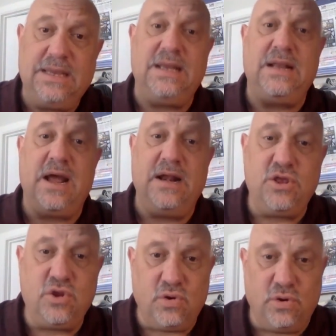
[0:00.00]
can kind
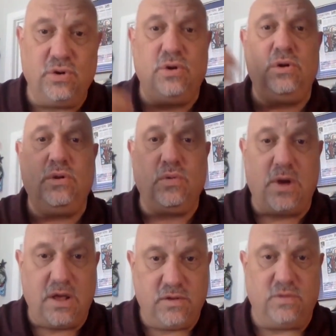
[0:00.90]
of churn the
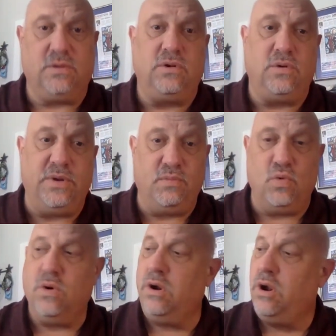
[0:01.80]
roster a little bit
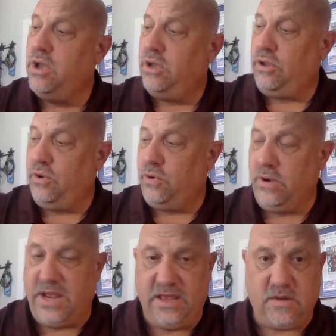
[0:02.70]
more. You
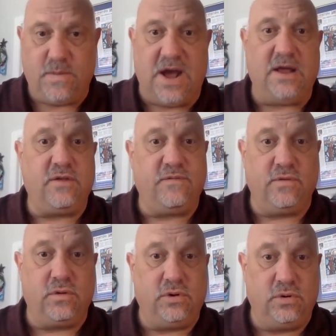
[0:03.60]
create spots
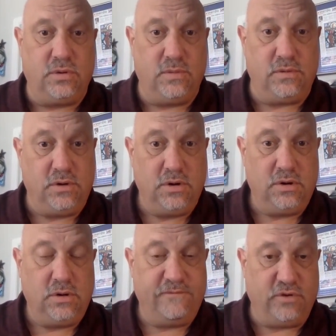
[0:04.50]
for
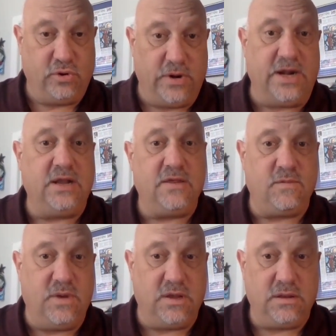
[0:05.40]
Duran and
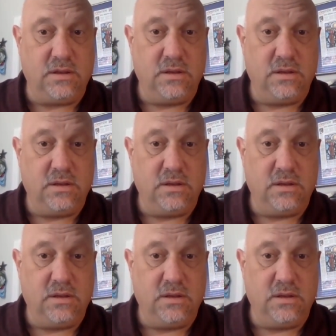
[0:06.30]
Smith